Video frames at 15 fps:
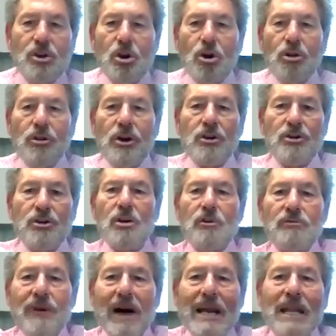You go there and you
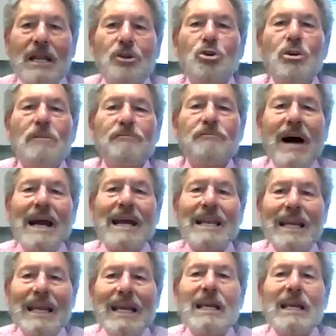can
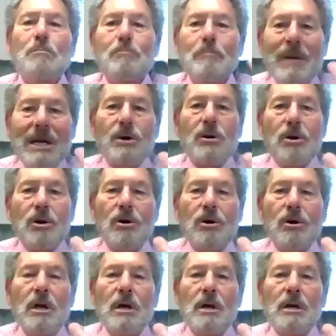find any
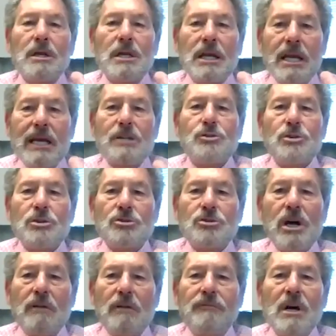mirror to get
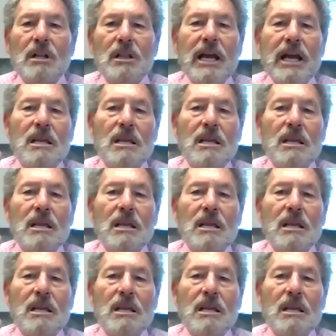yourself,